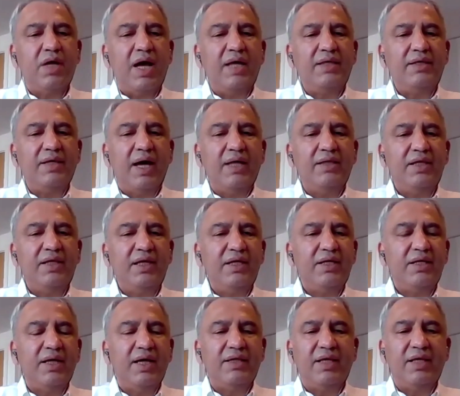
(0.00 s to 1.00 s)
I
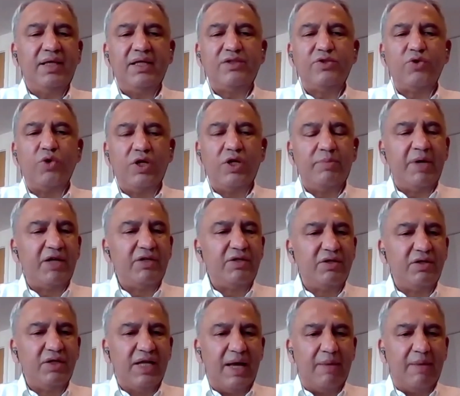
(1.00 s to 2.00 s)
think it's all
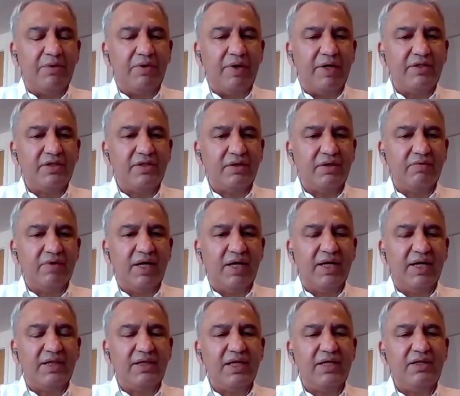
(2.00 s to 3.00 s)
about collaboration,
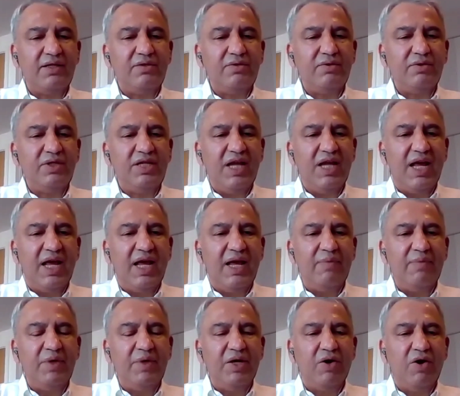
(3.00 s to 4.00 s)
right? I think
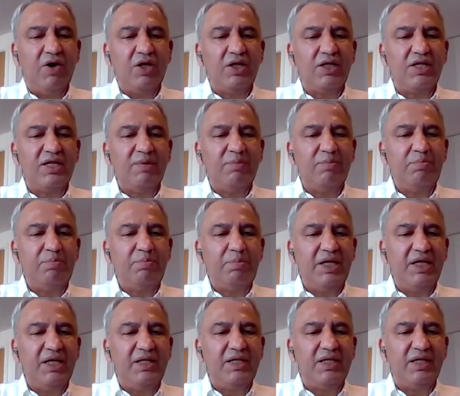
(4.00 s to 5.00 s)
today we all
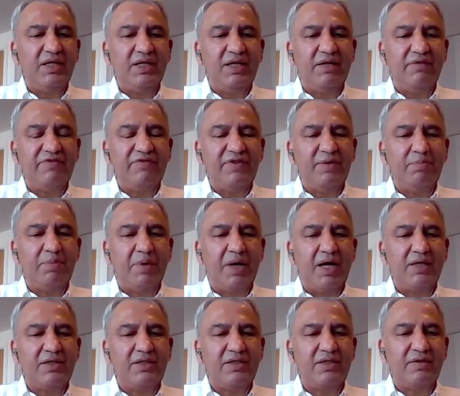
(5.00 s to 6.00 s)
compete in different
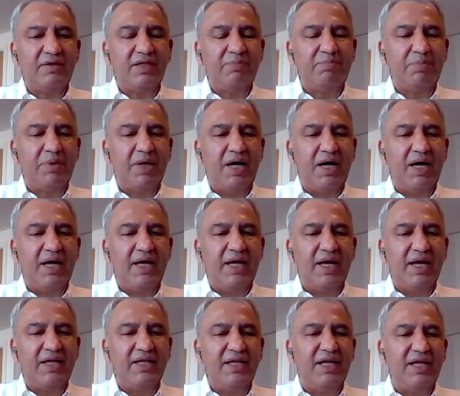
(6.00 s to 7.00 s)
parts of the pie,
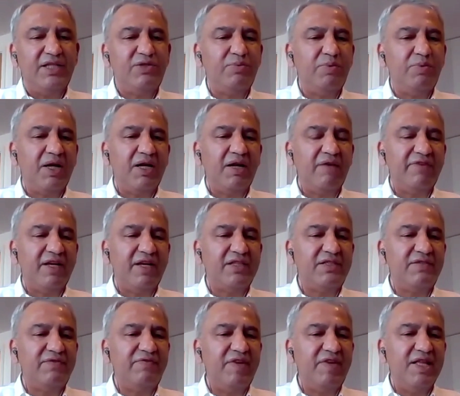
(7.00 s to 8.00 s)
and each one of
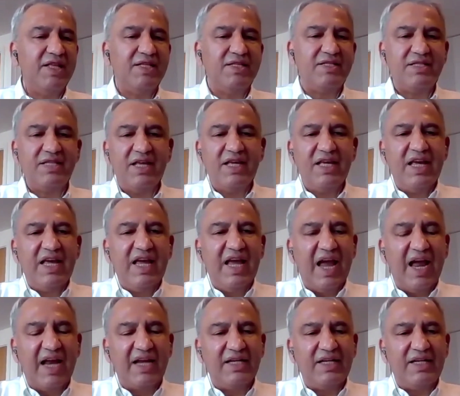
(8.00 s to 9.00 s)
us feels
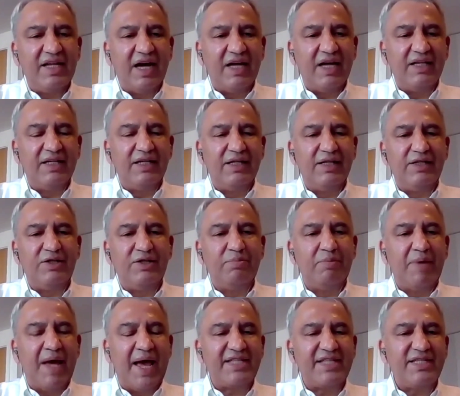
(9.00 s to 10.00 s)
entitled to
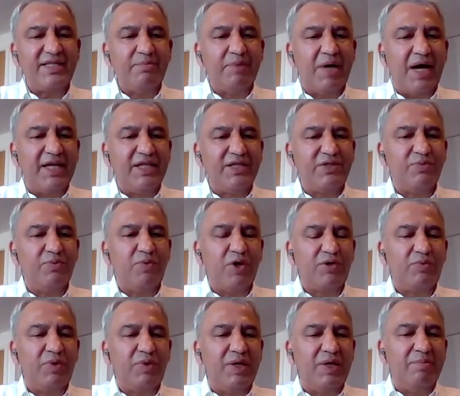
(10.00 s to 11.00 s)
maximize
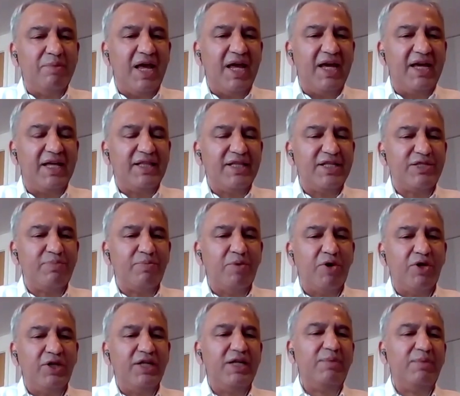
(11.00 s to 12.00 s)
what we make in the
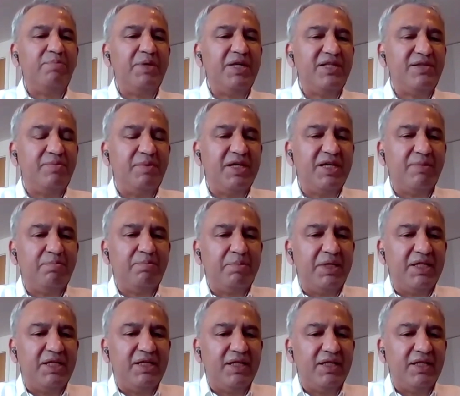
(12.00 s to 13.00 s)
small little piece we
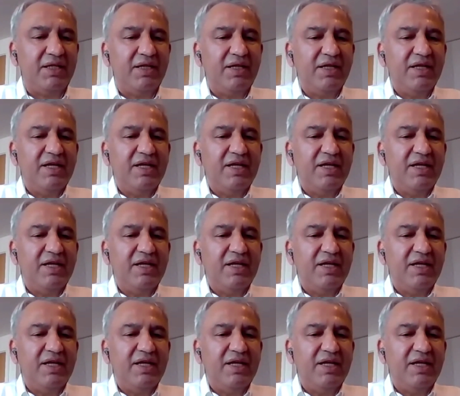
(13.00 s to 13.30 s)
compete in.